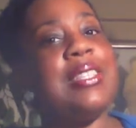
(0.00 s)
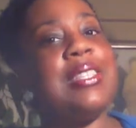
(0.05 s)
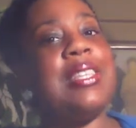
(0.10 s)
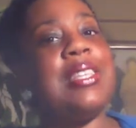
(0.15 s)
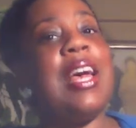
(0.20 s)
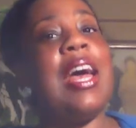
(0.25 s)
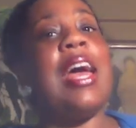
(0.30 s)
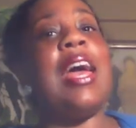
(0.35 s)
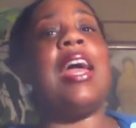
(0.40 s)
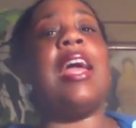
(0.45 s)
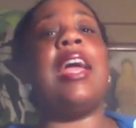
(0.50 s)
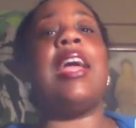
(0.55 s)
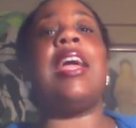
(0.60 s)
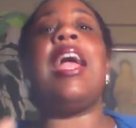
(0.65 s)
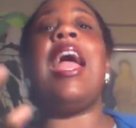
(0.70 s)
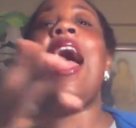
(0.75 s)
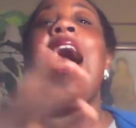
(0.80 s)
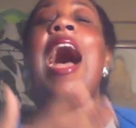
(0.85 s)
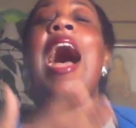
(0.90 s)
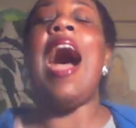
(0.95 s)

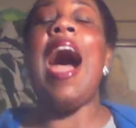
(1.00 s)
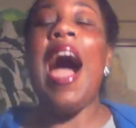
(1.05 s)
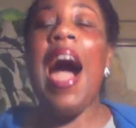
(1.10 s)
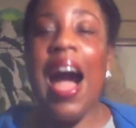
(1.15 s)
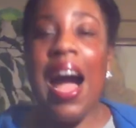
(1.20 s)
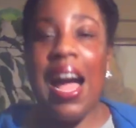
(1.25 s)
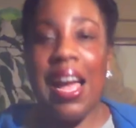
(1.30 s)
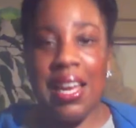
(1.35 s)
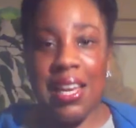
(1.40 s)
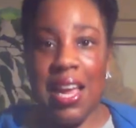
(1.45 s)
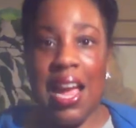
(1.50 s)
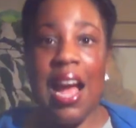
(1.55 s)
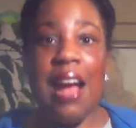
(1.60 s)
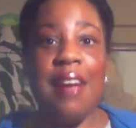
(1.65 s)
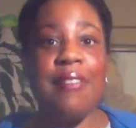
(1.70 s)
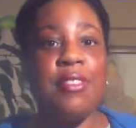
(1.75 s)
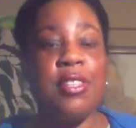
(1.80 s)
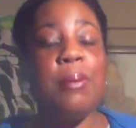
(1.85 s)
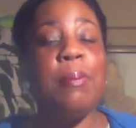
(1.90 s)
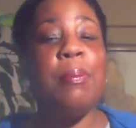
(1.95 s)
say, I
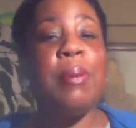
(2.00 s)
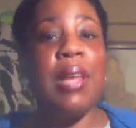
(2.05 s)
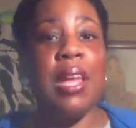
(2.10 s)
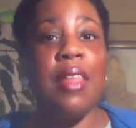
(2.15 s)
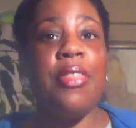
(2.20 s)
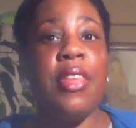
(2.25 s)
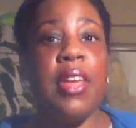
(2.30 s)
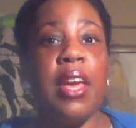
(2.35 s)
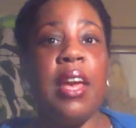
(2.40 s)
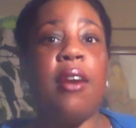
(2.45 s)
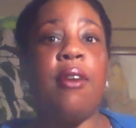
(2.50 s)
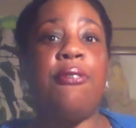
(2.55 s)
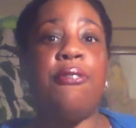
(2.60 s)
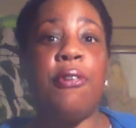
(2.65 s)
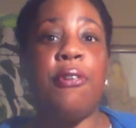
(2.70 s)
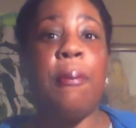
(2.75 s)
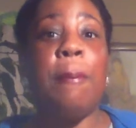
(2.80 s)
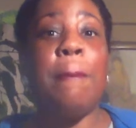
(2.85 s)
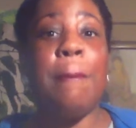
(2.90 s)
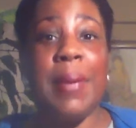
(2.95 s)
have to be there
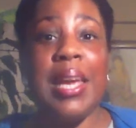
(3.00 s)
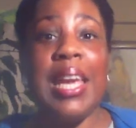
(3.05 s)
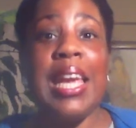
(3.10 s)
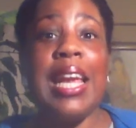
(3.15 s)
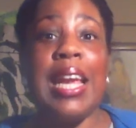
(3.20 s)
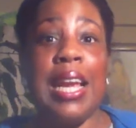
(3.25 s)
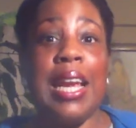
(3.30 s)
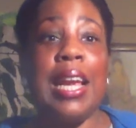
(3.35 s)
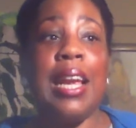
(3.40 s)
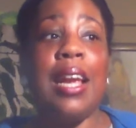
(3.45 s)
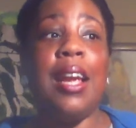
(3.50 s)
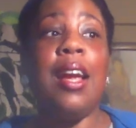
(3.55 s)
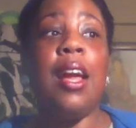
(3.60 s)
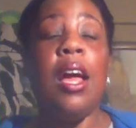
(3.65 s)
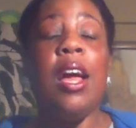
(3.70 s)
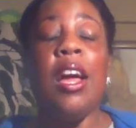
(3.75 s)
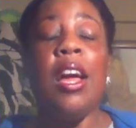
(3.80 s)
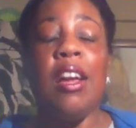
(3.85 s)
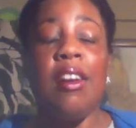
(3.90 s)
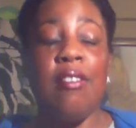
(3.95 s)
for me,
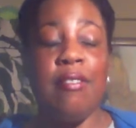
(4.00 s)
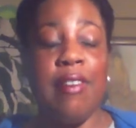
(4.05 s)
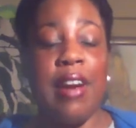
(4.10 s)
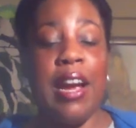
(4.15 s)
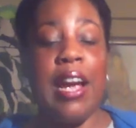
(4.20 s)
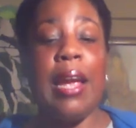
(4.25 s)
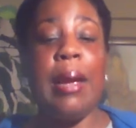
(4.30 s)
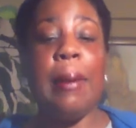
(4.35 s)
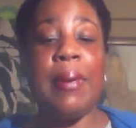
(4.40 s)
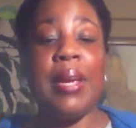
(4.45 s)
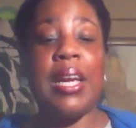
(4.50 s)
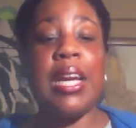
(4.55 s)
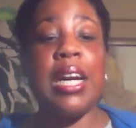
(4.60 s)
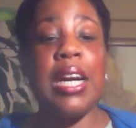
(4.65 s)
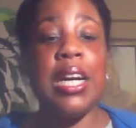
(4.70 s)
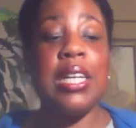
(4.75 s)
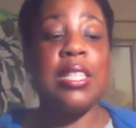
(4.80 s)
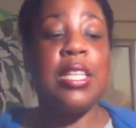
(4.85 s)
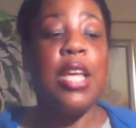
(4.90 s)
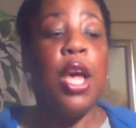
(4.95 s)
right?
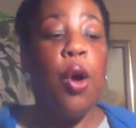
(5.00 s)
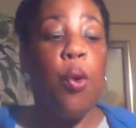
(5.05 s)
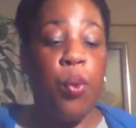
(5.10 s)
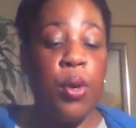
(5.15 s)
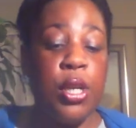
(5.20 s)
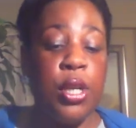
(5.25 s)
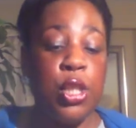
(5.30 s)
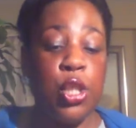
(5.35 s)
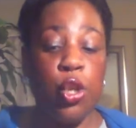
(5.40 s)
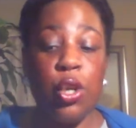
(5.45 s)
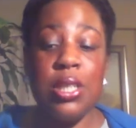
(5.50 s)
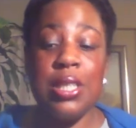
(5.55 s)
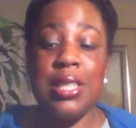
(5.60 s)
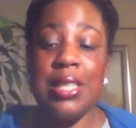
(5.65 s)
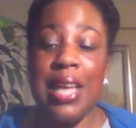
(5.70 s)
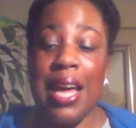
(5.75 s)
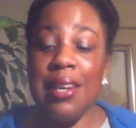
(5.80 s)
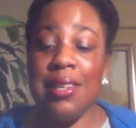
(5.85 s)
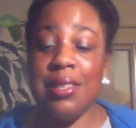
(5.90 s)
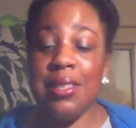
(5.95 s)
Because when it's all
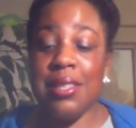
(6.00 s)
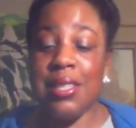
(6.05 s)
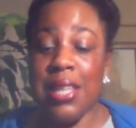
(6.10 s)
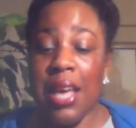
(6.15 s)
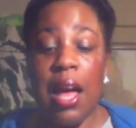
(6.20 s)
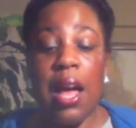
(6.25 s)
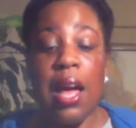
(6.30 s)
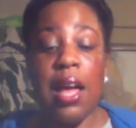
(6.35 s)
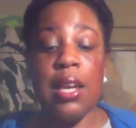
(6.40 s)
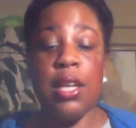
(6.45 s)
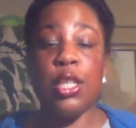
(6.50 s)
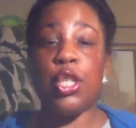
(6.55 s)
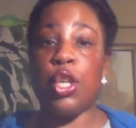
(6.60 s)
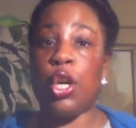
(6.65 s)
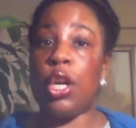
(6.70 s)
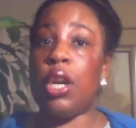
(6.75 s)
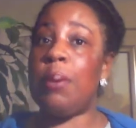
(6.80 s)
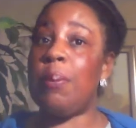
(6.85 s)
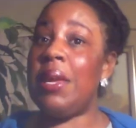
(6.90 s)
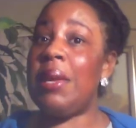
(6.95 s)
said and done, it's
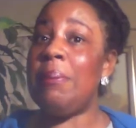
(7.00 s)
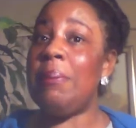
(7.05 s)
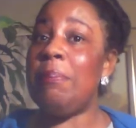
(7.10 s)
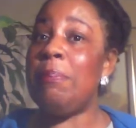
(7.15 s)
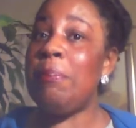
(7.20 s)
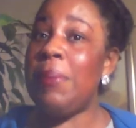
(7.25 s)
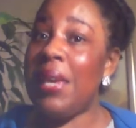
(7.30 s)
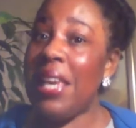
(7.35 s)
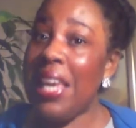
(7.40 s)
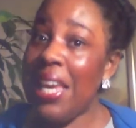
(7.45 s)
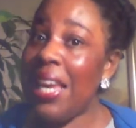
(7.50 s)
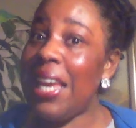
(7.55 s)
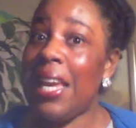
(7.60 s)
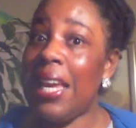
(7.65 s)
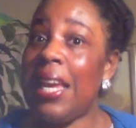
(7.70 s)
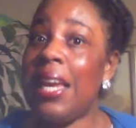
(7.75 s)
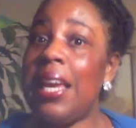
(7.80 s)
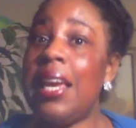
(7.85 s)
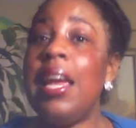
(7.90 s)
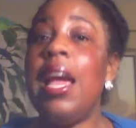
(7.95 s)
going to be
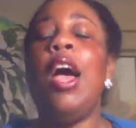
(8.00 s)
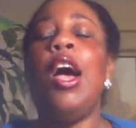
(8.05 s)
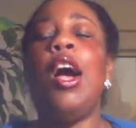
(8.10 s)
me